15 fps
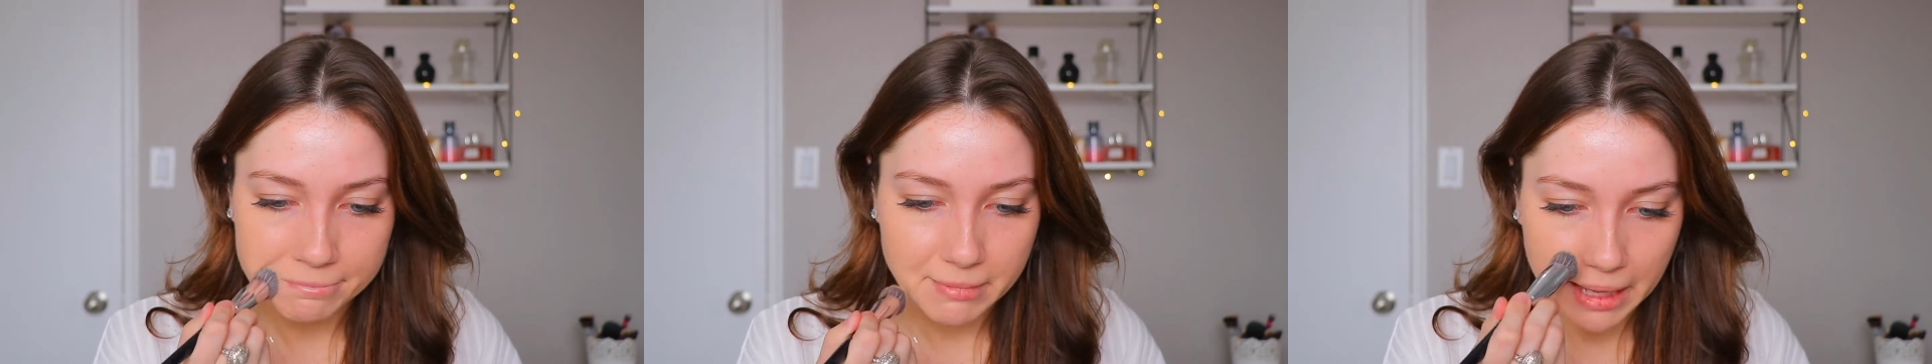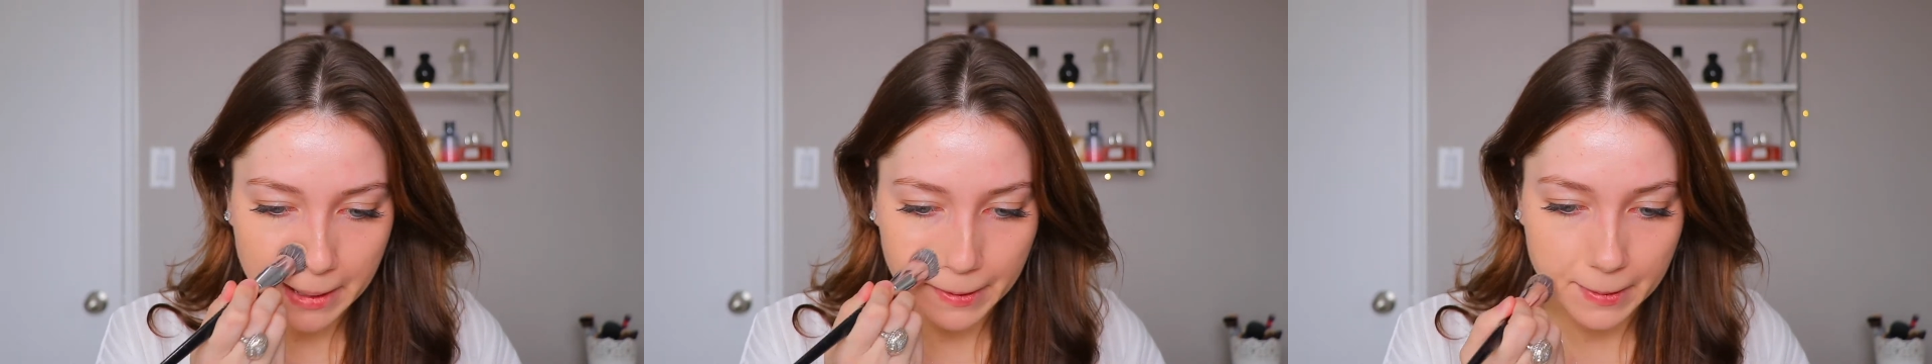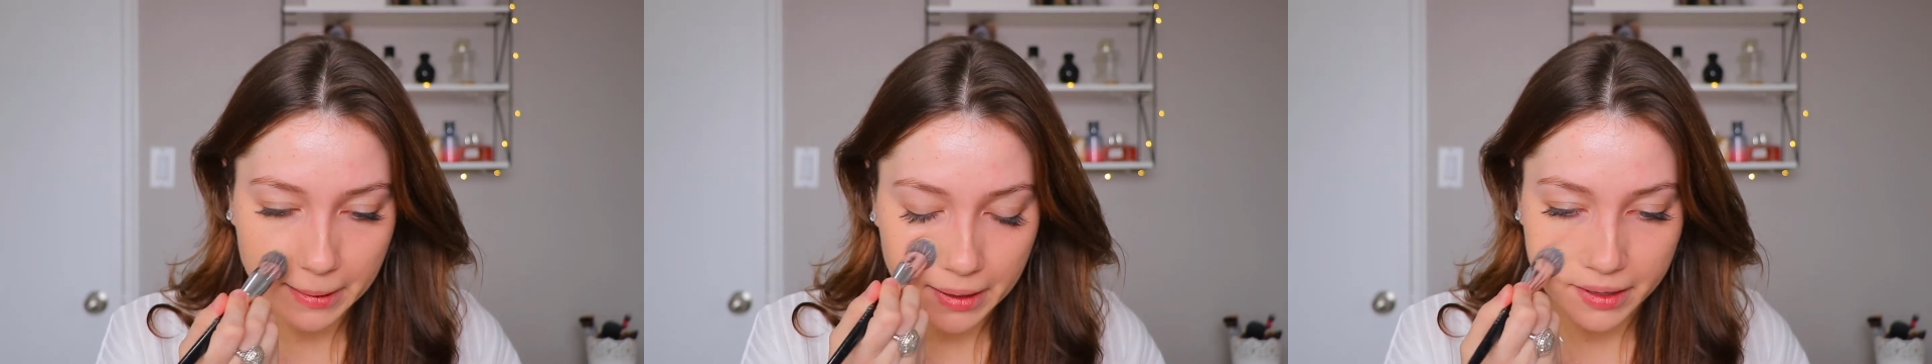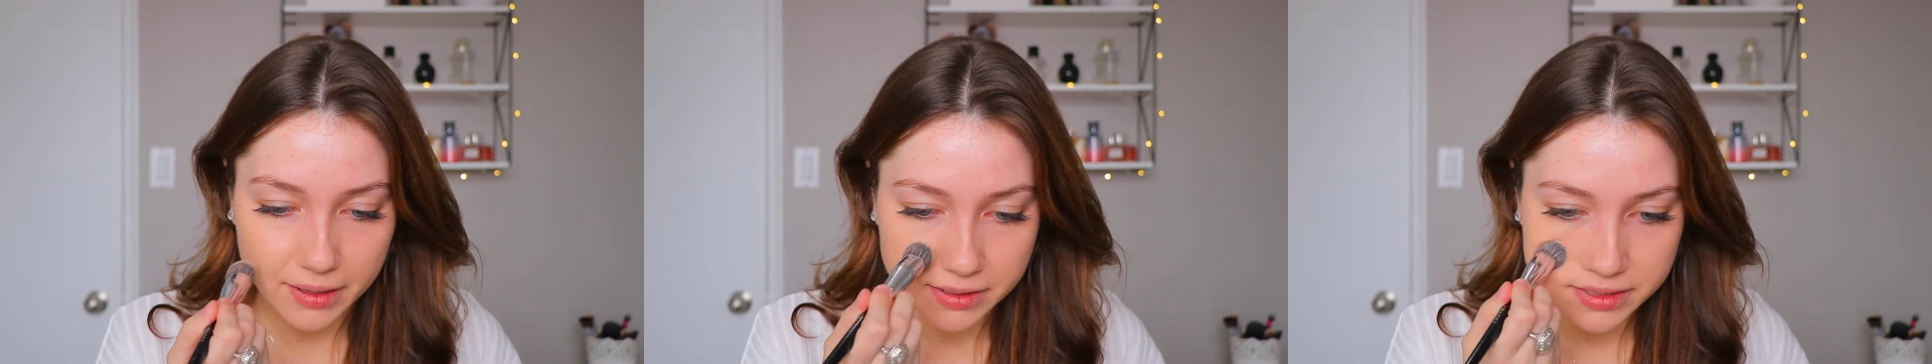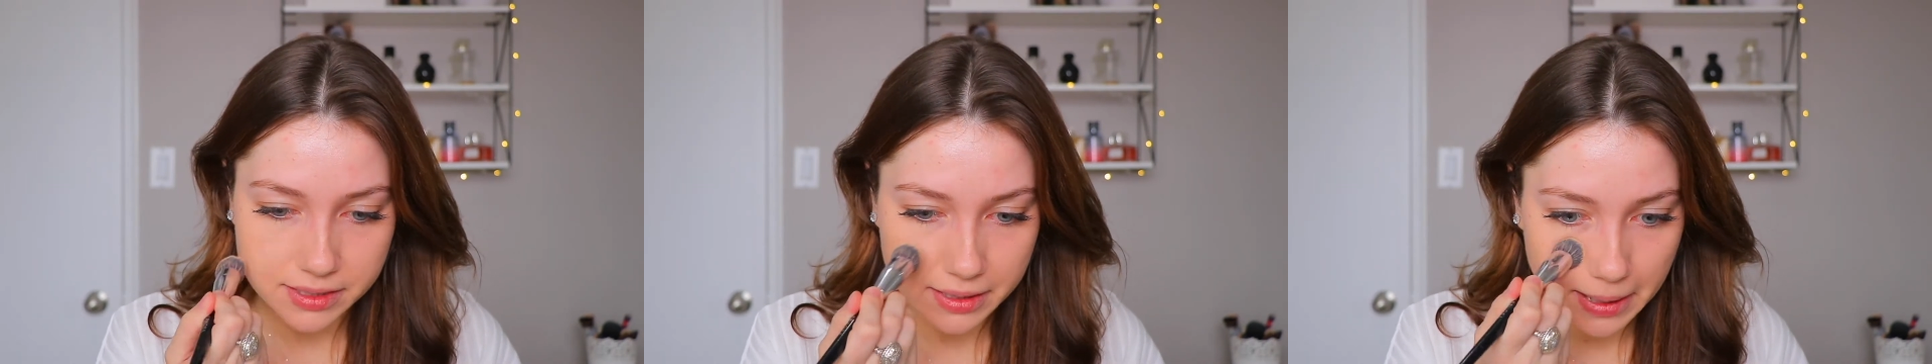
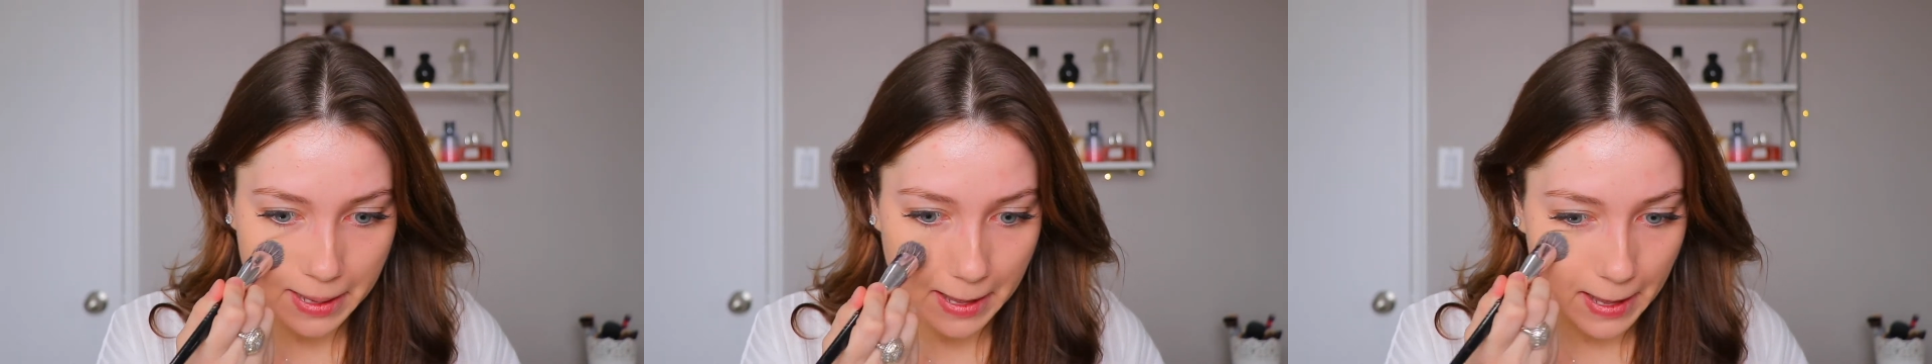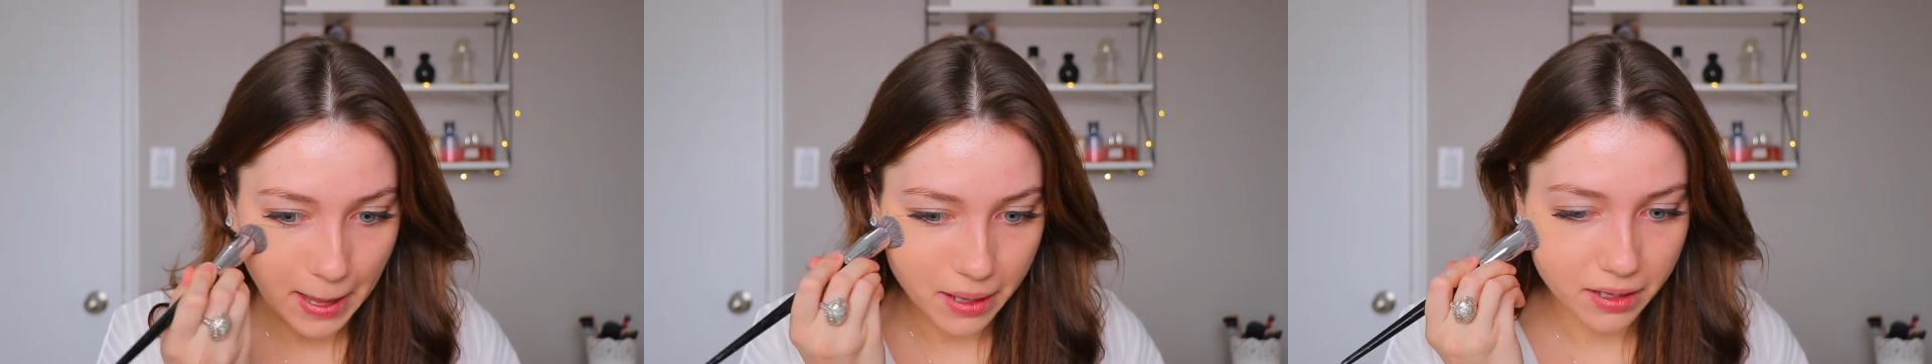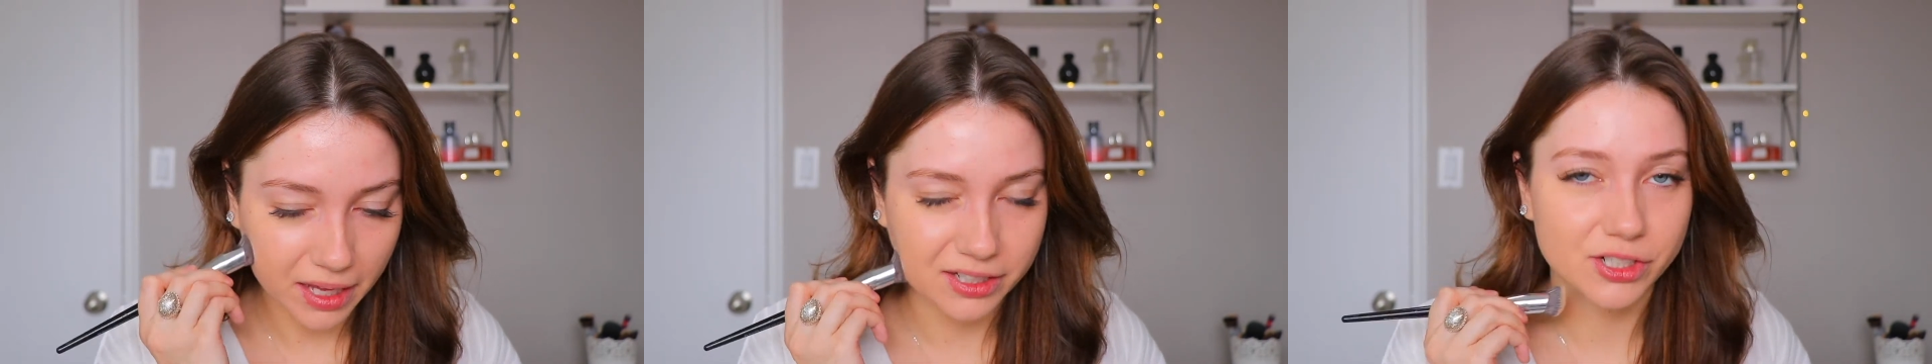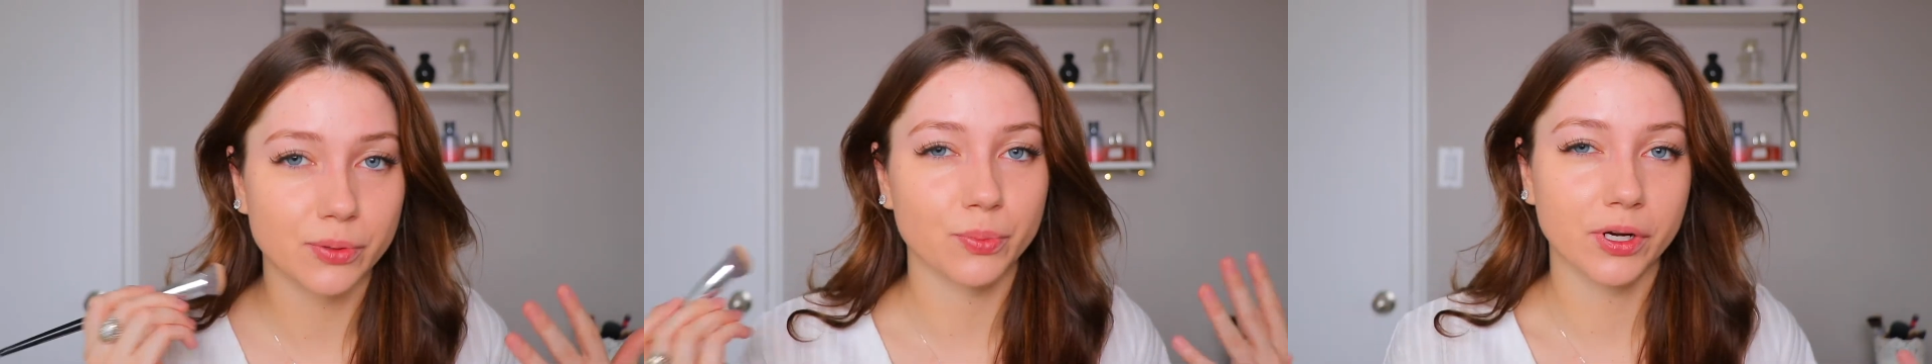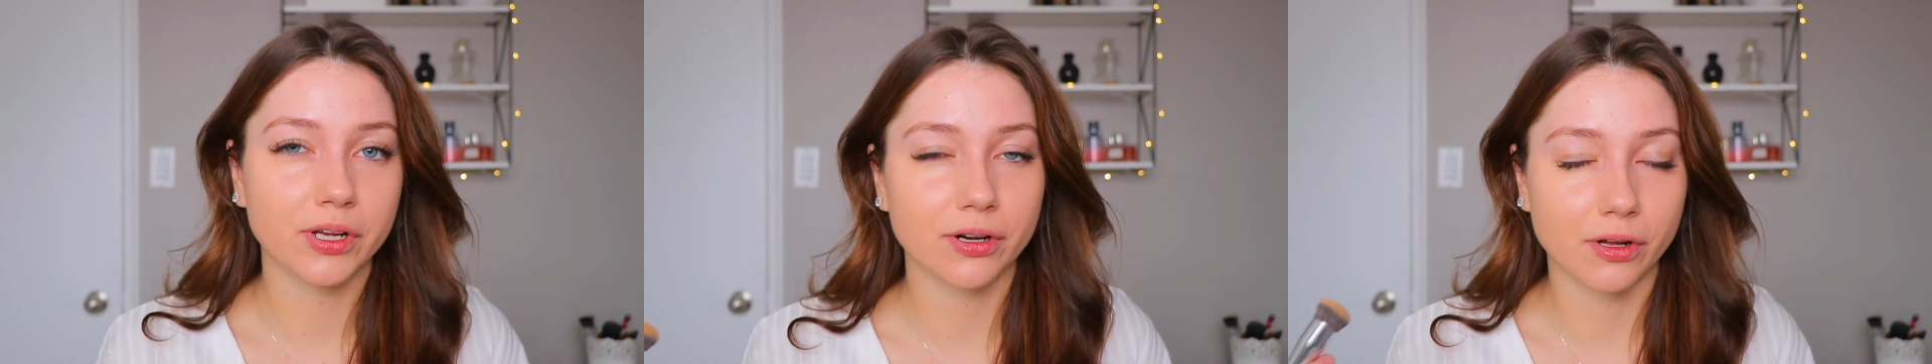areas that, actually I'm
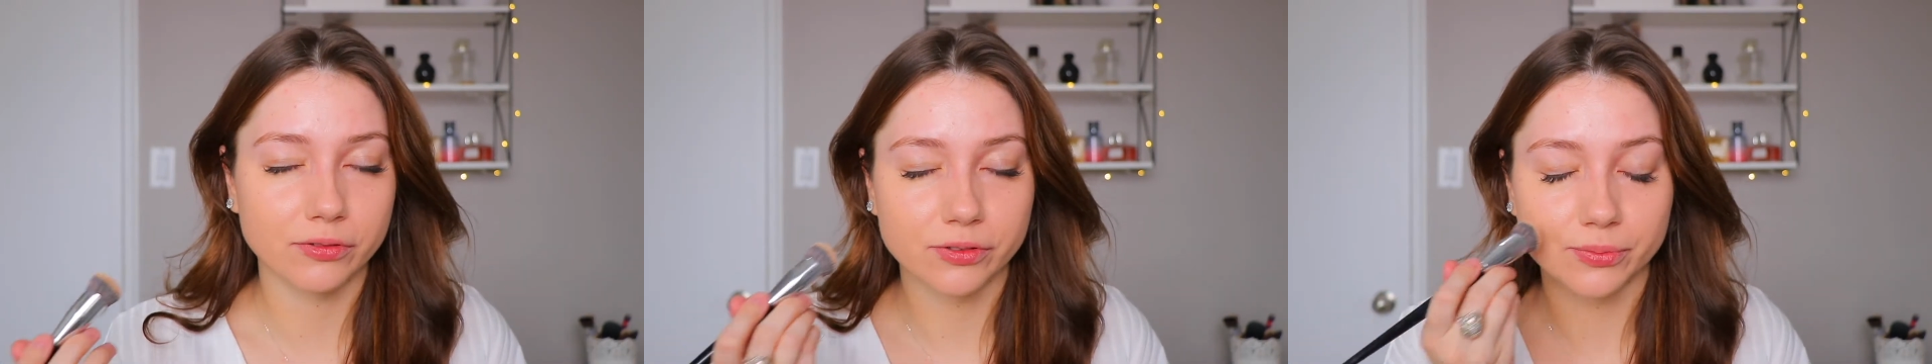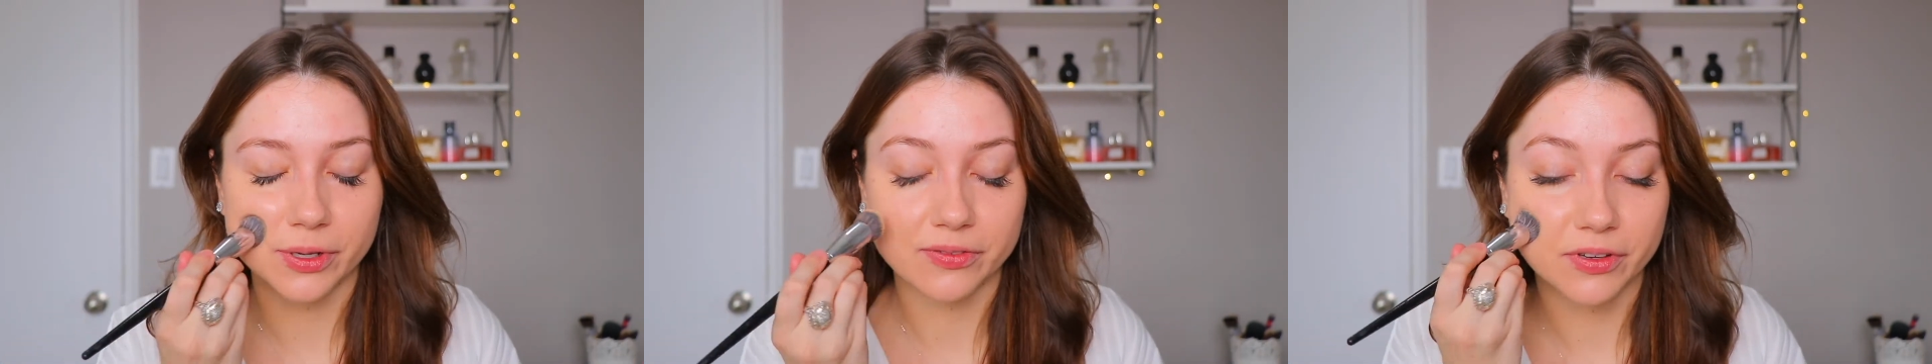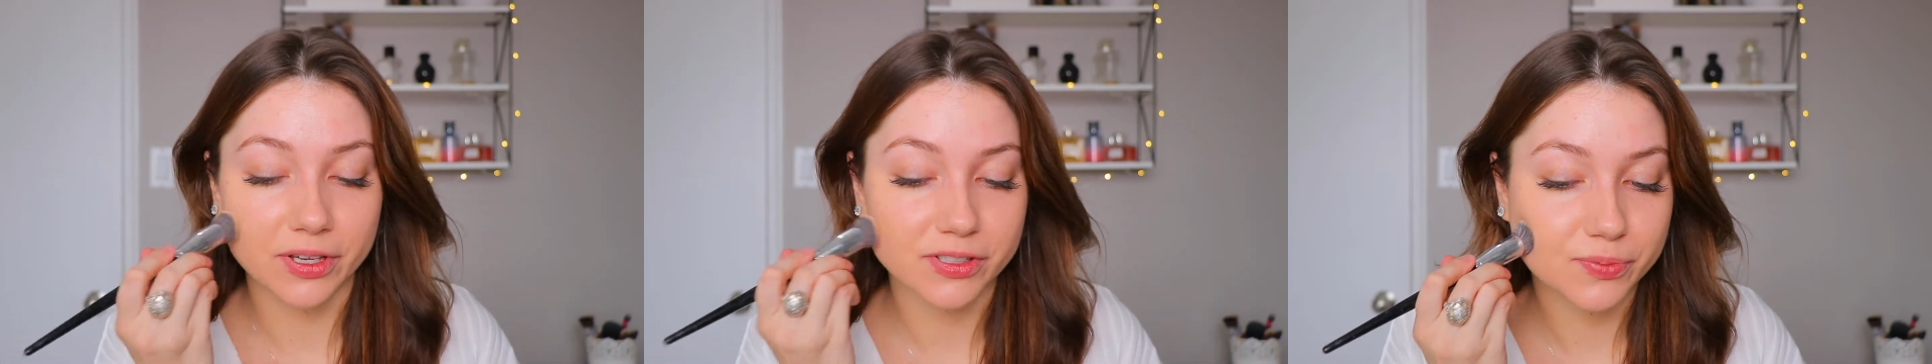putting it all over my face,